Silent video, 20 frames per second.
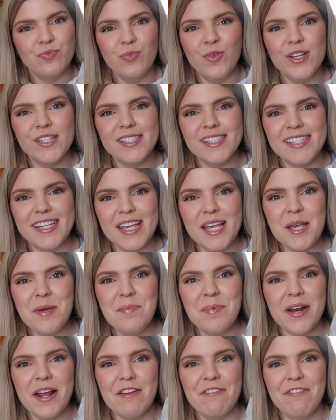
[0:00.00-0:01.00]
We'll
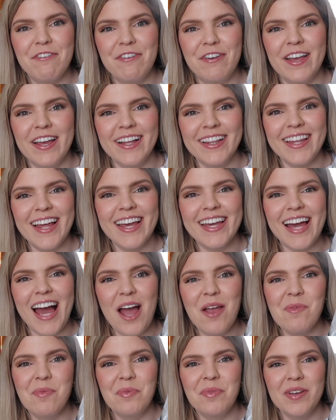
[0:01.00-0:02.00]
see, but I feel like
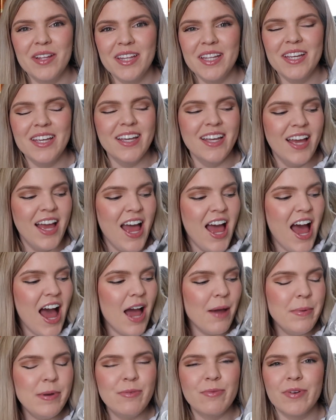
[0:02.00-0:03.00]
I've been
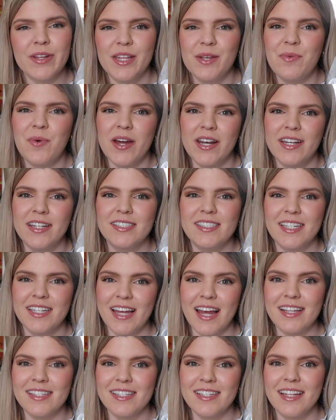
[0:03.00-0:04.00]
really wanting to
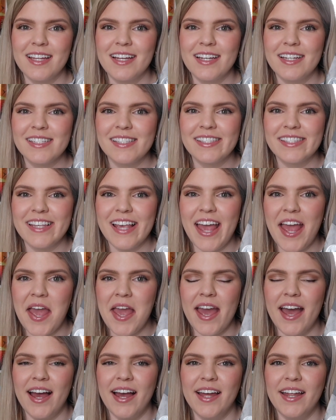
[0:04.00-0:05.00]
get to this,
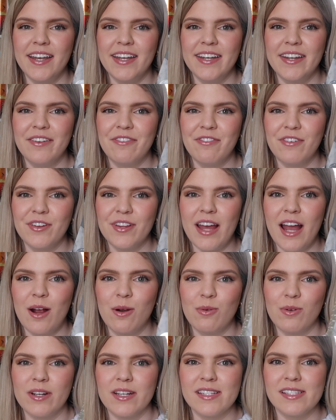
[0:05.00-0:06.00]
and for
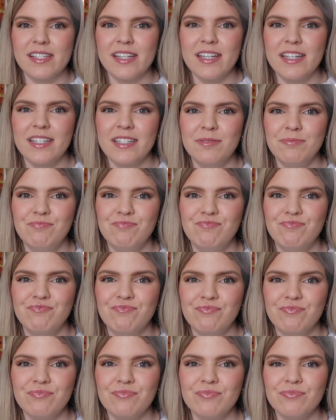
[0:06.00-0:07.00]
that reason
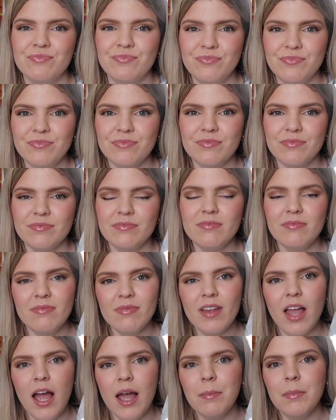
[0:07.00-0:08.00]

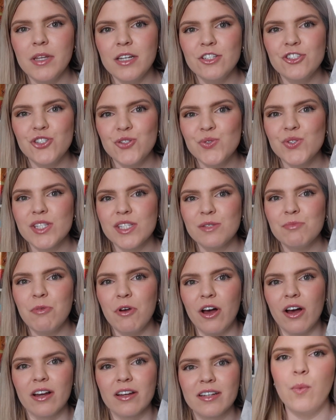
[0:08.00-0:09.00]
I'm gonna choose this
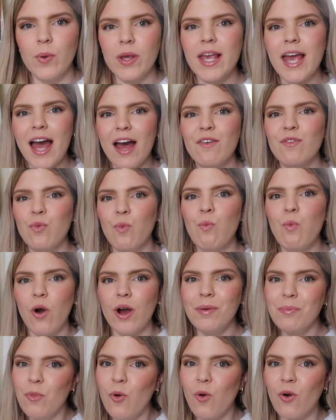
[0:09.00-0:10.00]
book. We have
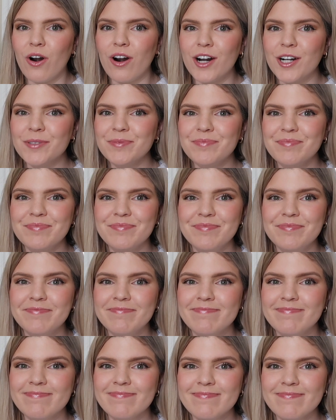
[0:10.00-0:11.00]
one more.
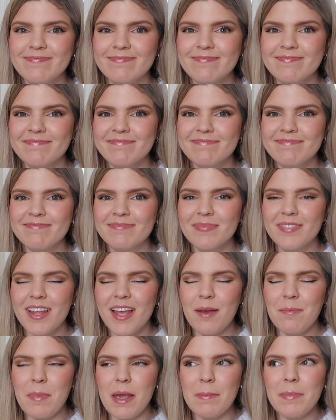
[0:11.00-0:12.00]

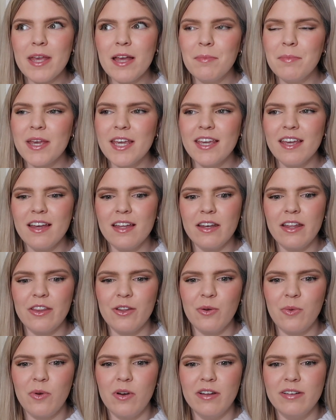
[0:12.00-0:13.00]
Maybe I'll make it
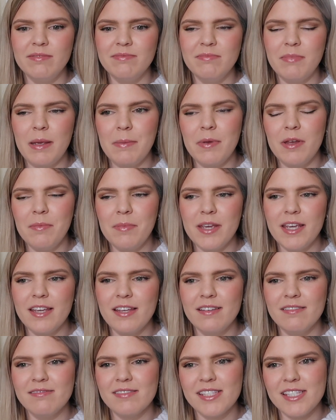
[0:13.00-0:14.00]
another one. Maybe I'll make
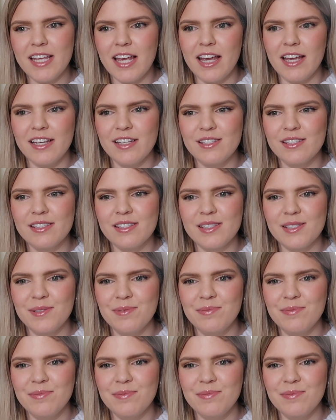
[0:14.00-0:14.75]
it 6.